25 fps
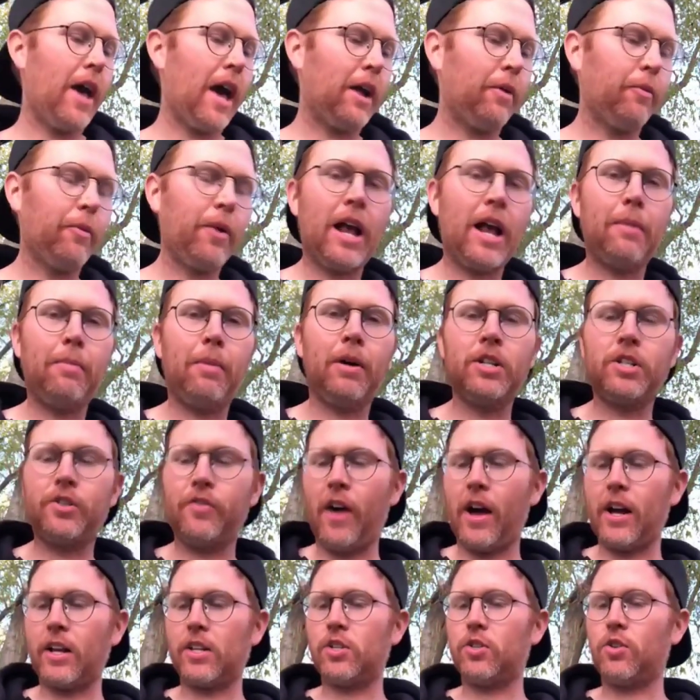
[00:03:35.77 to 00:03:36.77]
we had a bunch of
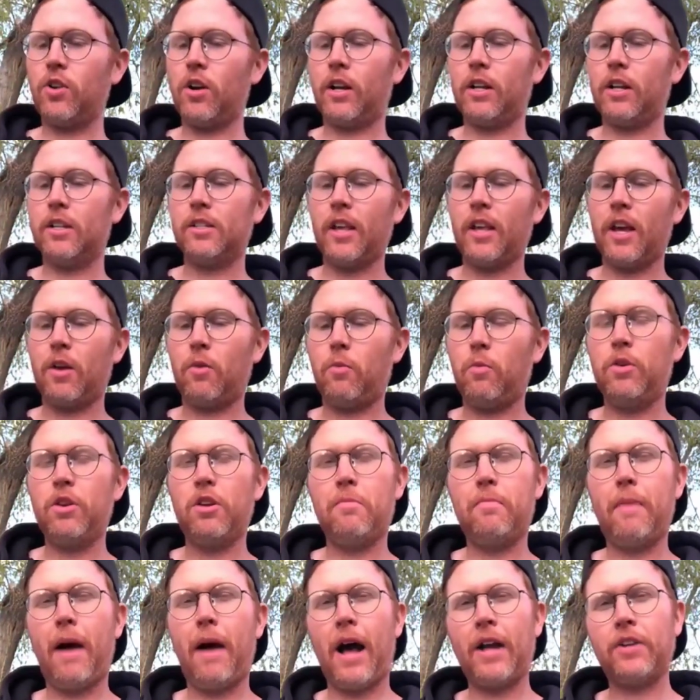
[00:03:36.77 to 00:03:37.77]
extra because like when you're
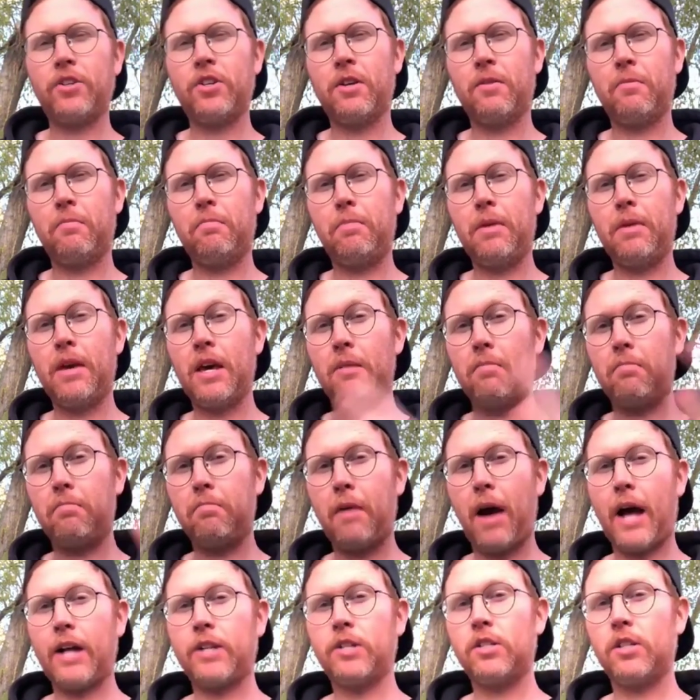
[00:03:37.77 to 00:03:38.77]
batching big
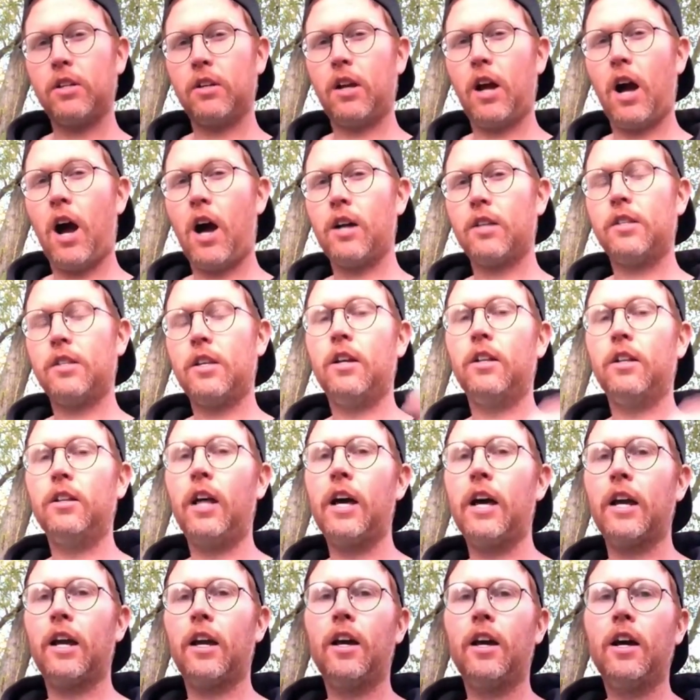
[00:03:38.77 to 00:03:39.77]
batches of cocktail,
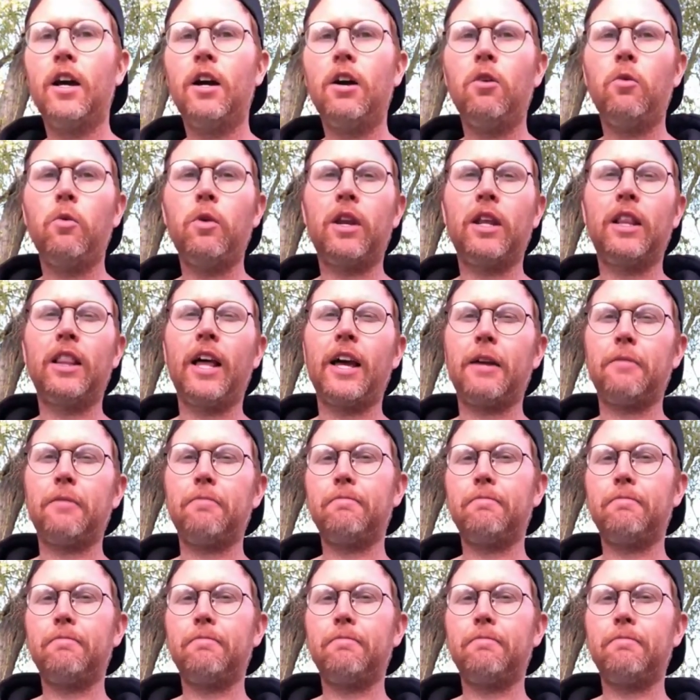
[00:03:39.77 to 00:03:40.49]
like we did like